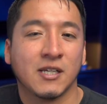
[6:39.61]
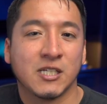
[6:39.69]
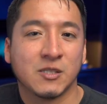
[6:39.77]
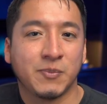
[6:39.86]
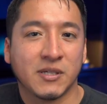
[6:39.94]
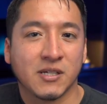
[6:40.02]

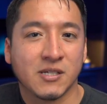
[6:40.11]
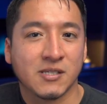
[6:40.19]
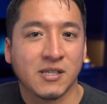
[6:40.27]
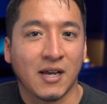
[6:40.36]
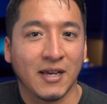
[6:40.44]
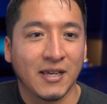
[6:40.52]
is because
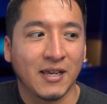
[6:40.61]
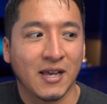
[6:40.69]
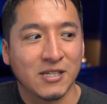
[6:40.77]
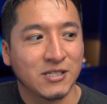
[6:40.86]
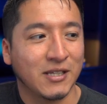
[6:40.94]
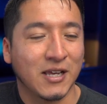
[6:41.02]
I
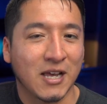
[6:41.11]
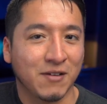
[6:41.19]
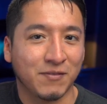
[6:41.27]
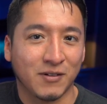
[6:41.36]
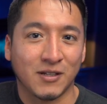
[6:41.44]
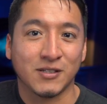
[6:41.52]
actually
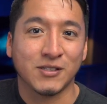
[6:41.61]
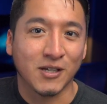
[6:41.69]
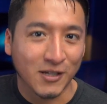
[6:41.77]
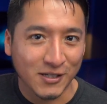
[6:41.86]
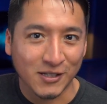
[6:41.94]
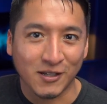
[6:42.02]
have a
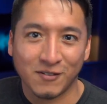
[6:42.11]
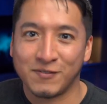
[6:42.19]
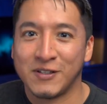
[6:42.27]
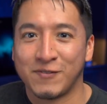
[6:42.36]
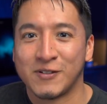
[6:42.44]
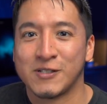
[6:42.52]
ton of
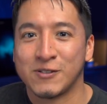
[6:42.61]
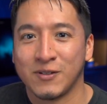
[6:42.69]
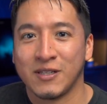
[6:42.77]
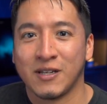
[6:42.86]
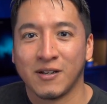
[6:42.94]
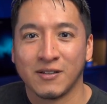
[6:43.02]
different
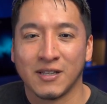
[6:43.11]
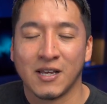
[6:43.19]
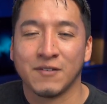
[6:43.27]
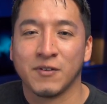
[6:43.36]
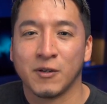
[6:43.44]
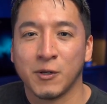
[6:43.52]
Sony gear that
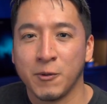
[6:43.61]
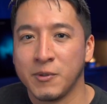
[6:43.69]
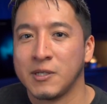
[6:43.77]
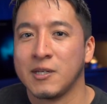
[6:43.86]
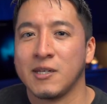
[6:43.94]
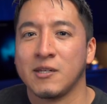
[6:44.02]
I've
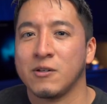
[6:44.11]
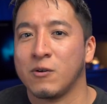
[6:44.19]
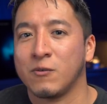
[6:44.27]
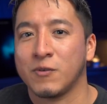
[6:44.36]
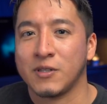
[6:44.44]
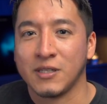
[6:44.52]
accumulated
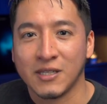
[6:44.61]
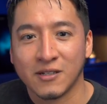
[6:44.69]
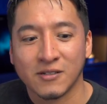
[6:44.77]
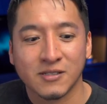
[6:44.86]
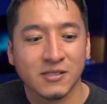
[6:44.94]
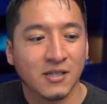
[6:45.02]
over the
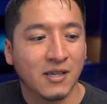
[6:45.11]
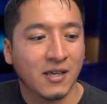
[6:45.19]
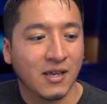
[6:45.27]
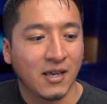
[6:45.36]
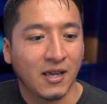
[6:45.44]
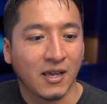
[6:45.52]
years,
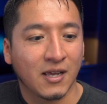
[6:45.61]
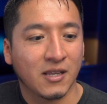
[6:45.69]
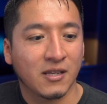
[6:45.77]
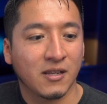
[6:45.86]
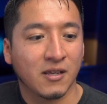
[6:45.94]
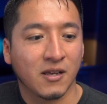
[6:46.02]

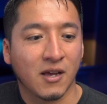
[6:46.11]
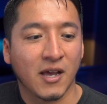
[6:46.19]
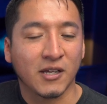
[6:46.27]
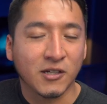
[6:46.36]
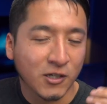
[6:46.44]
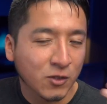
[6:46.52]
and I
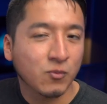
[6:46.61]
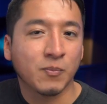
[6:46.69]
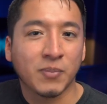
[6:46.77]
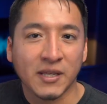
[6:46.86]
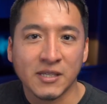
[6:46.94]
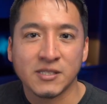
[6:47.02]
could
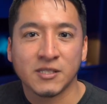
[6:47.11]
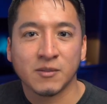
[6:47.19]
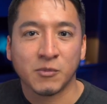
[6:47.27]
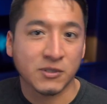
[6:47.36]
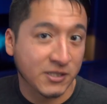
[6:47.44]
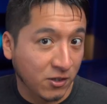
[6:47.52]
replace
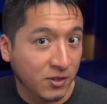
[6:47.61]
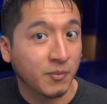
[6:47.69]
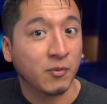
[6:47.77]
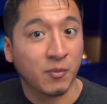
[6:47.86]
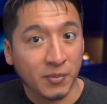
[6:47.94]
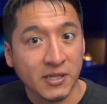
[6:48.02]
them or sell them
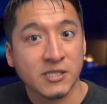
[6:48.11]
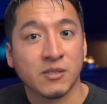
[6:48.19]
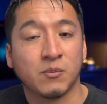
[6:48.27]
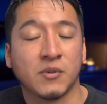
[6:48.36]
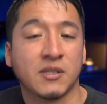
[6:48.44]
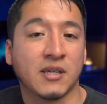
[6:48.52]
and replace
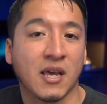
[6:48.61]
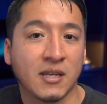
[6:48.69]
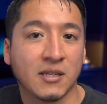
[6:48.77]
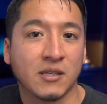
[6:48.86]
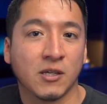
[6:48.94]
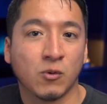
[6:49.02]
them with
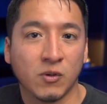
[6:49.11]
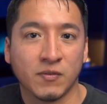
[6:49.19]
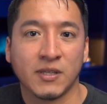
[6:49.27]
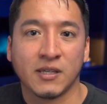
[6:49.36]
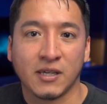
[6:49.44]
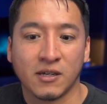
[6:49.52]
Canon
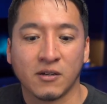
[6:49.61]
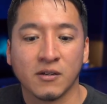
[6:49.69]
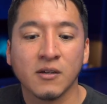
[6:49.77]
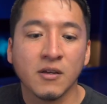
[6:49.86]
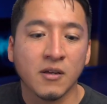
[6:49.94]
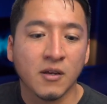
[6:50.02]
equivalent
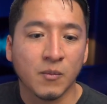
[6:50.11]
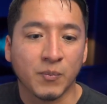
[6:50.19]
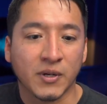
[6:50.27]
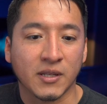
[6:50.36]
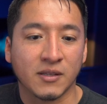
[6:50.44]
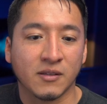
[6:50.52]
gear.
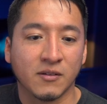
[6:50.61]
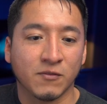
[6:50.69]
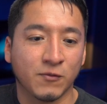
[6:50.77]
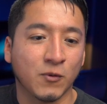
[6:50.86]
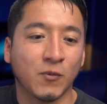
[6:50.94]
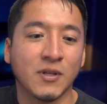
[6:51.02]
But
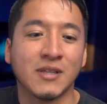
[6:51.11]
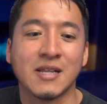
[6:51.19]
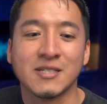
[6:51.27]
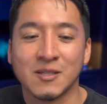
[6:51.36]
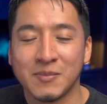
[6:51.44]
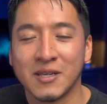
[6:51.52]
for one,
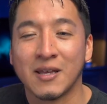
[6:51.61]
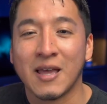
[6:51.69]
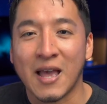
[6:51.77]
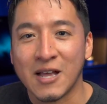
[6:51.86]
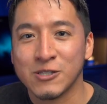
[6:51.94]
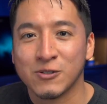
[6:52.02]
that's gonna be a
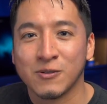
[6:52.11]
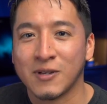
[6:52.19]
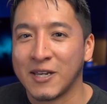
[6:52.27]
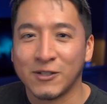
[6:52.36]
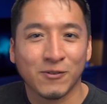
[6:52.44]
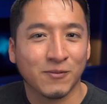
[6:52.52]
hassle.
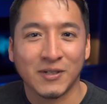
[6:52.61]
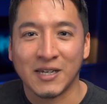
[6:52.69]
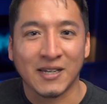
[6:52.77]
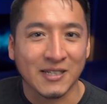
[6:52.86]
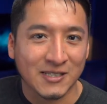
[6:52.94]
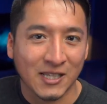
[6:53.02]
I don't really
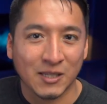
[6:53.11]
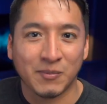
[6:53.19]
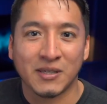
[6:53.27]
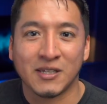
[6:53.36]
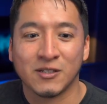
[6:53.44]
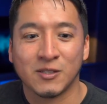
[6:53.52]
like selling my
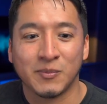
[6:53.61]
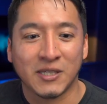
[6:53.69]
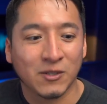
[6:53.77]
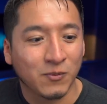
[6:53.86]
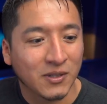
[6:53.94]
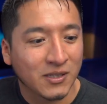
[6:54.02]
gear to
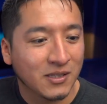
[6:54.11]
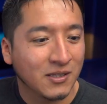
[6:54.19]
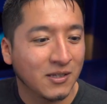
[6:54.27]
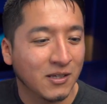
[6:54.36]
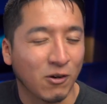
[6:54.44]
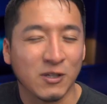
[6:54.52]
begin with.
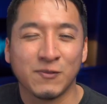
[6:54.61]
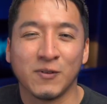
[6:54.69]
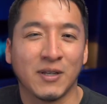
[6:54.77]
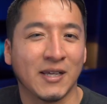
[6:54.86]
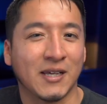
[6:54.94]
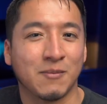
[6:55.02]
I always feel
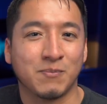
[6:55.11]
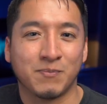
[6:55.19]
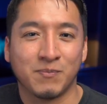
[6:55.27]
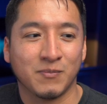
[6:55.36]
like I'm